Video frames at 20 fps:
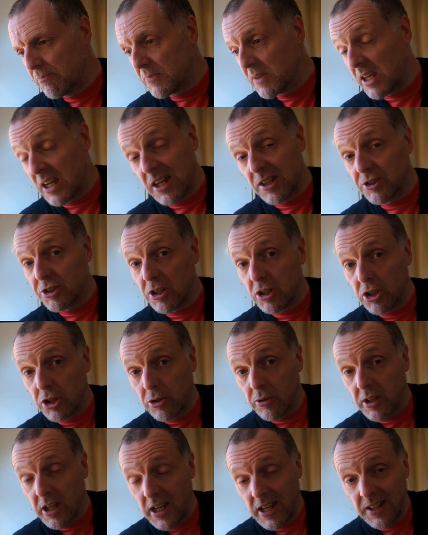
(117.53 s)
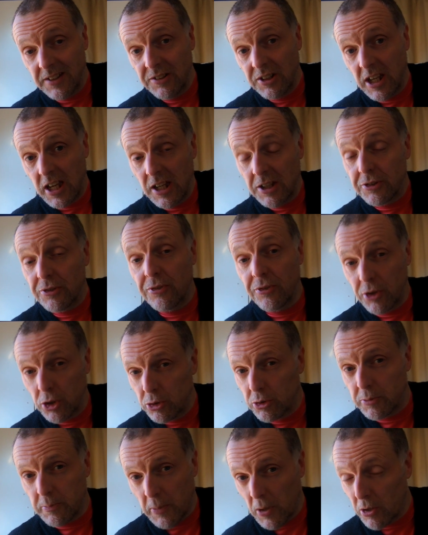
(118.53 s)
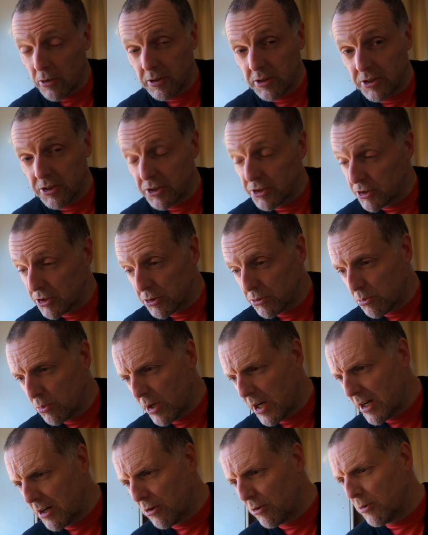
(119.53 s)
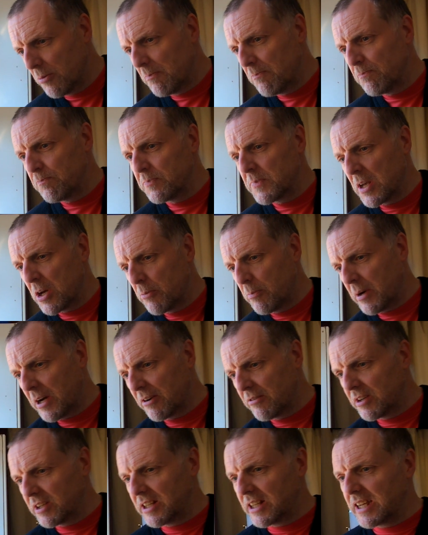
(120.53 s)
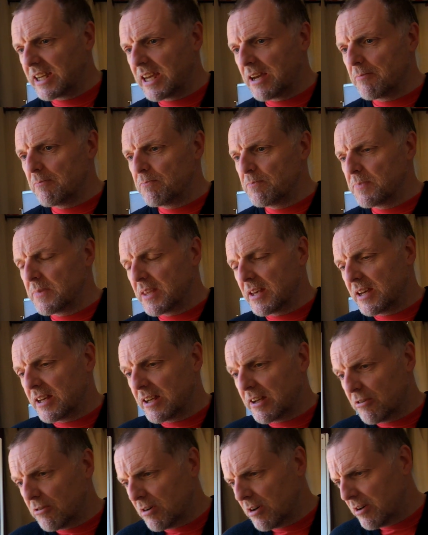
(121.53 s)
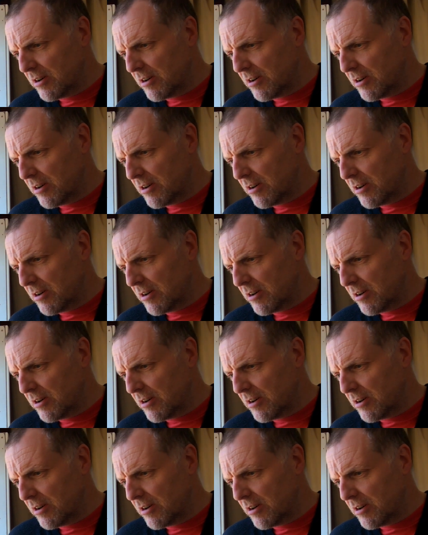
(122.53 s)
Yes, you can get food boxes as well. Apparently, there